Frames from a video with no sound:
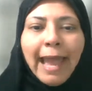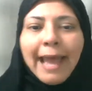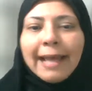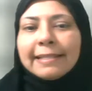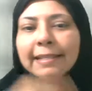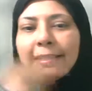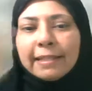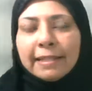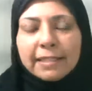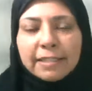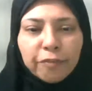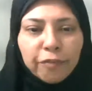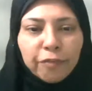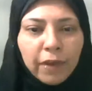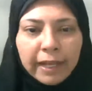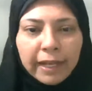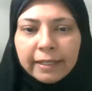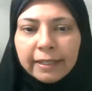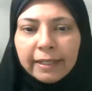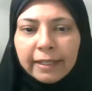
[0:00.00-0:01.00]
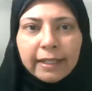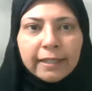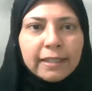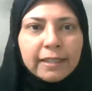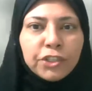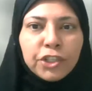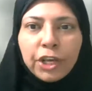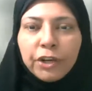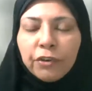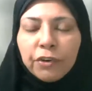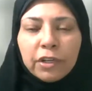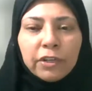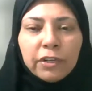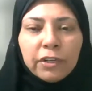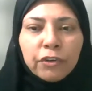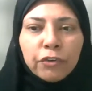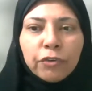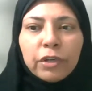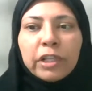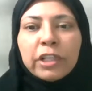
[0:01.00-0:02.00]
as it is defined in the
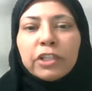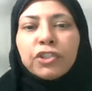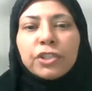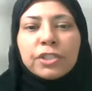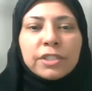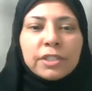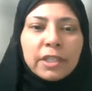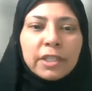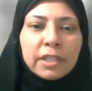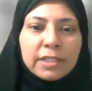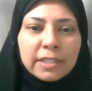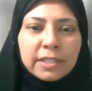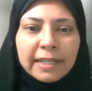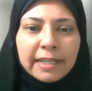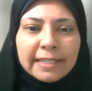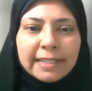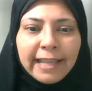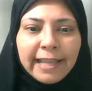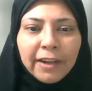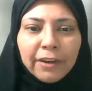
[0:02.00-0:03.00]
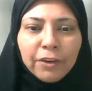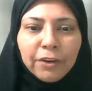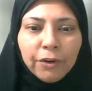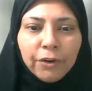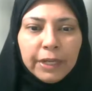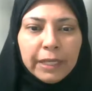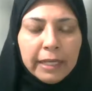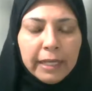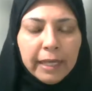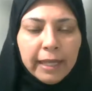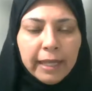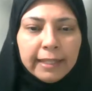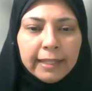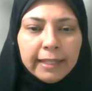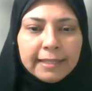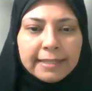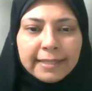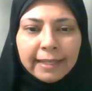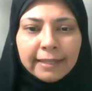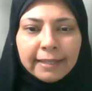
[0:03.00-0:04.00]
general religious studies category
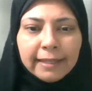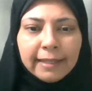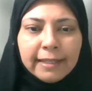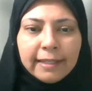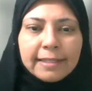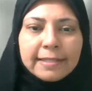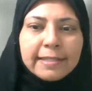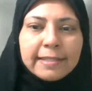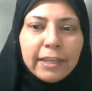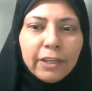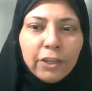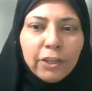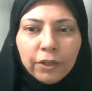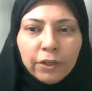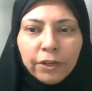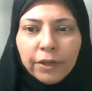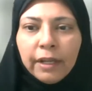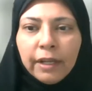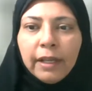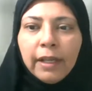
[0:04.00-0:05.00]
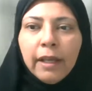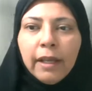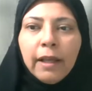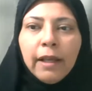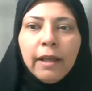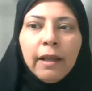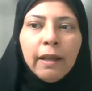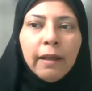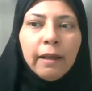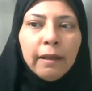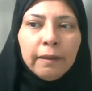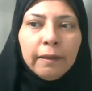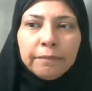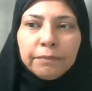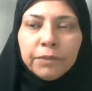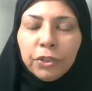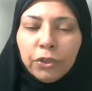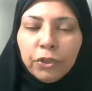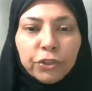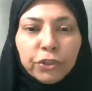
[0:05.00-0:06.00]
in the secular
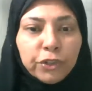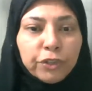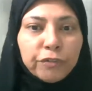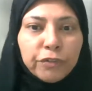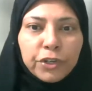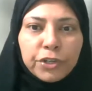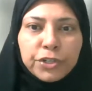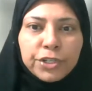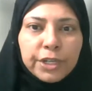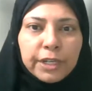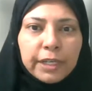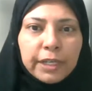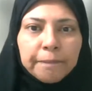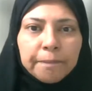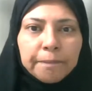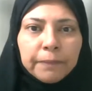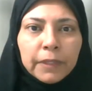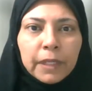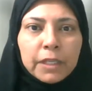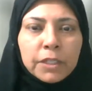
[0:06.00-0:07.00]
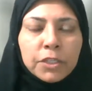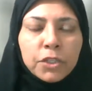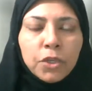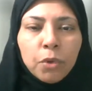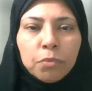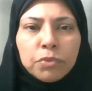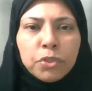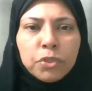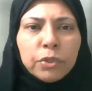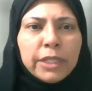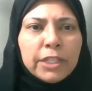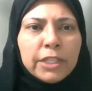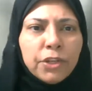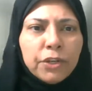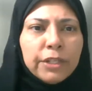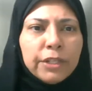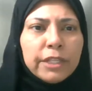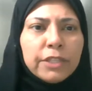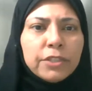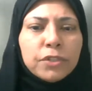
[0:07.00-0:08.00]
university. So these
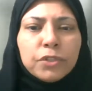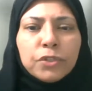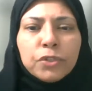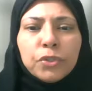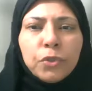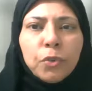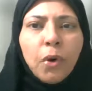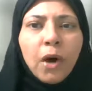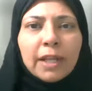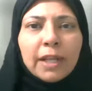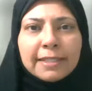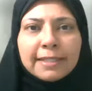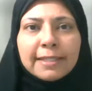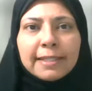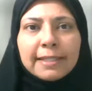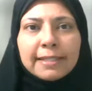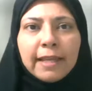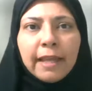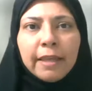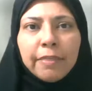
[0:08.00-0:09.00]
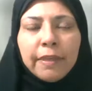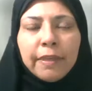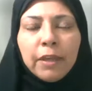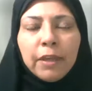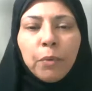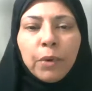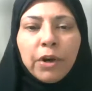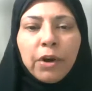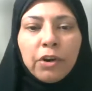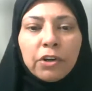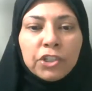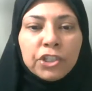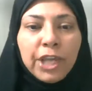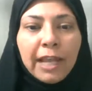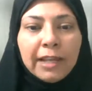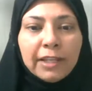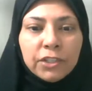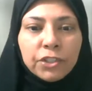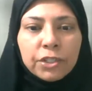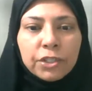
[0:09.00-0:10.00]
are these nuances, I think, where our
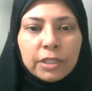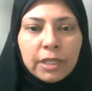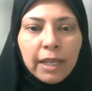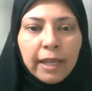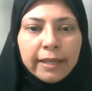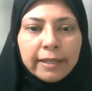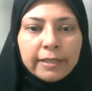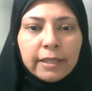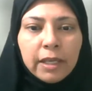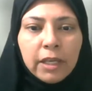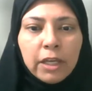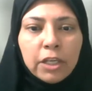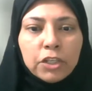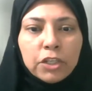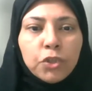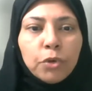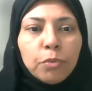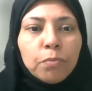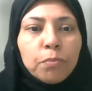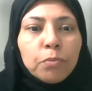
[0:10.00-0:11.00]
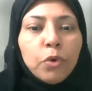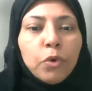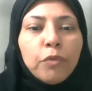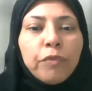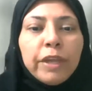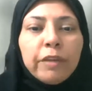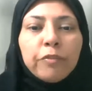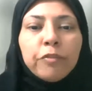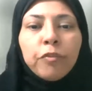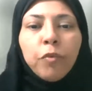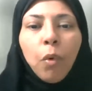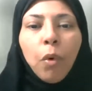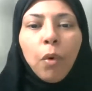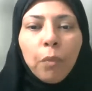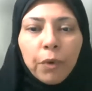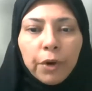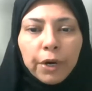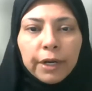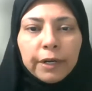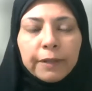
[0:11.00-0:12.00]
challenges lie. So moving
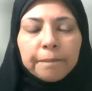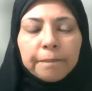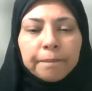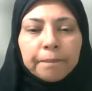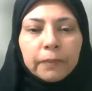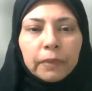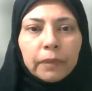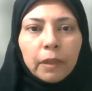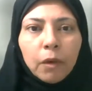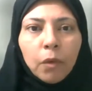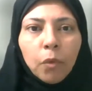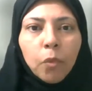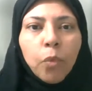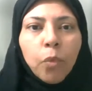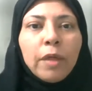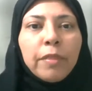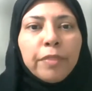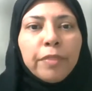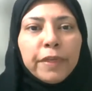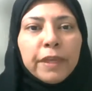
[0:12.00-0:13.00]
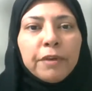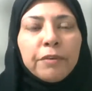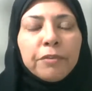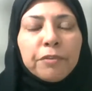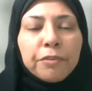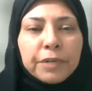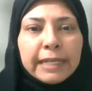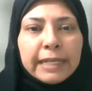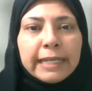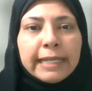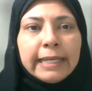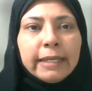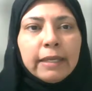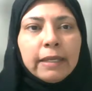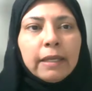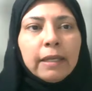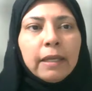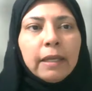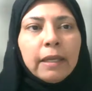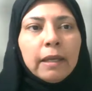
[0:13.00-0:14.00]
forward, one thing
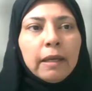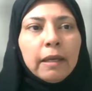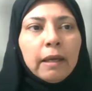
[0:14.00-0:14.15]
really